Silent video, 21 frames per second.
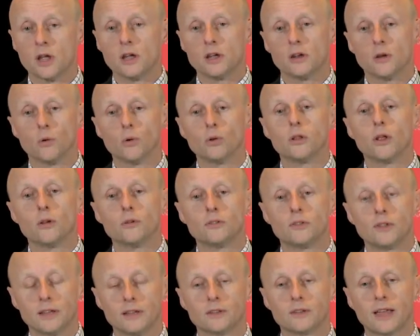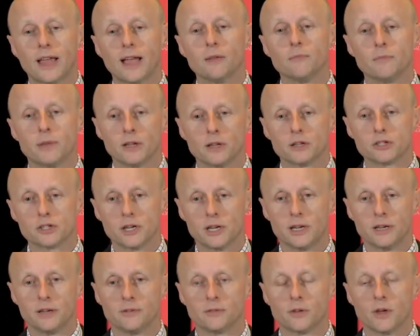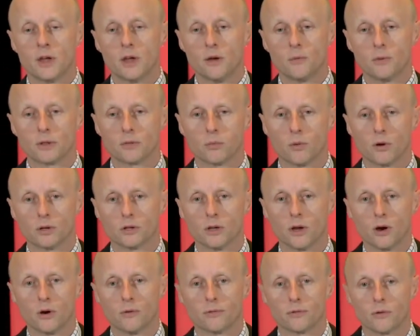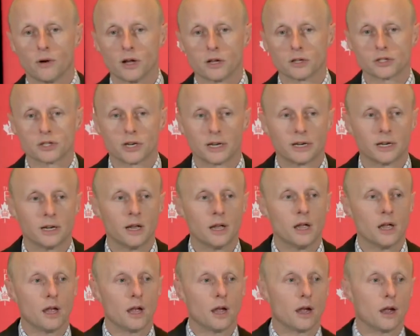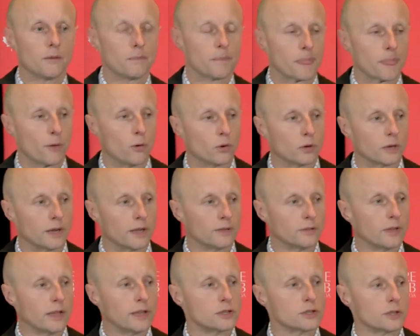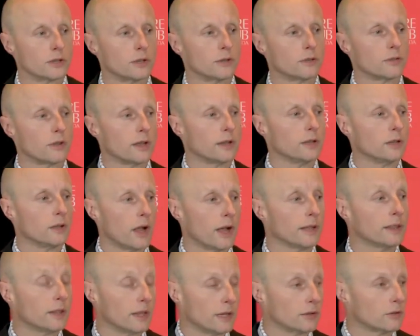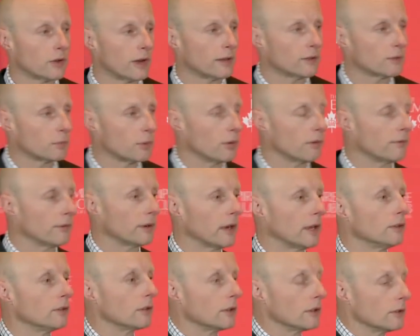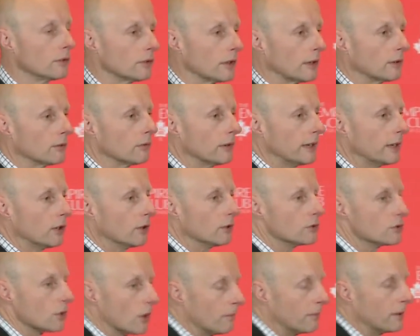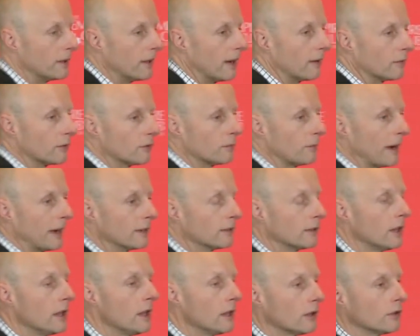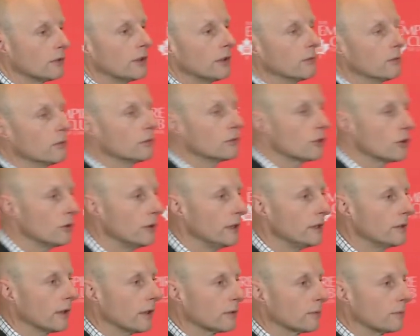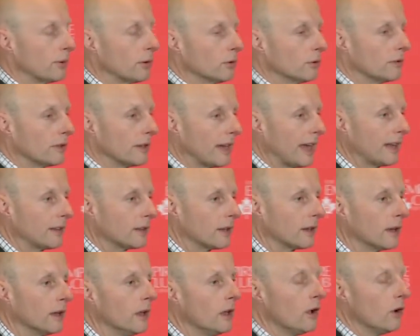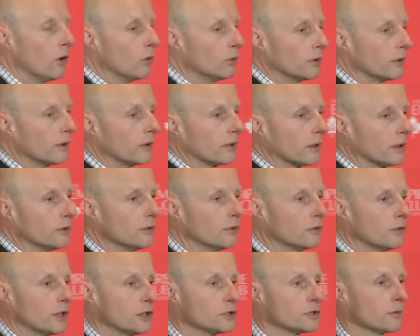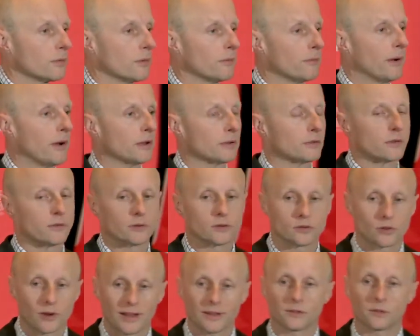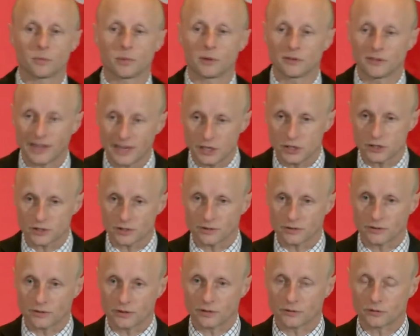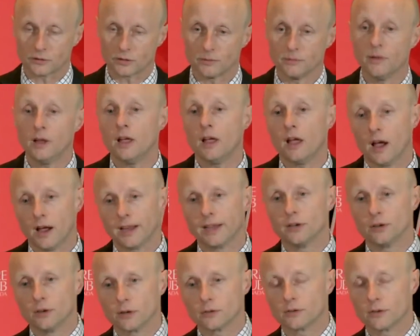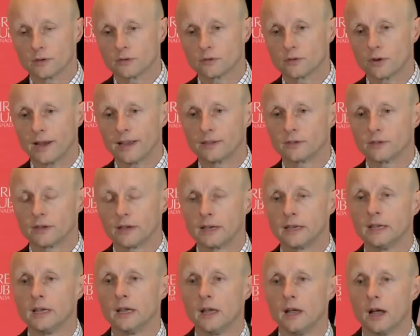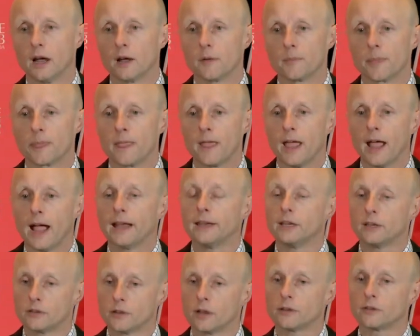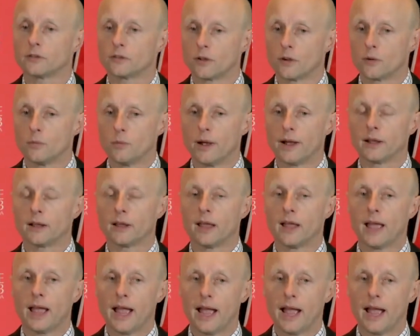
You know, all those things can be achieved with one overarching um, organization. And certainly I think Transport for London has done a really good job in that respect because it truly does pull together all of the constituent parts of a transportation system, i.e. not just transit, um, and it does so well.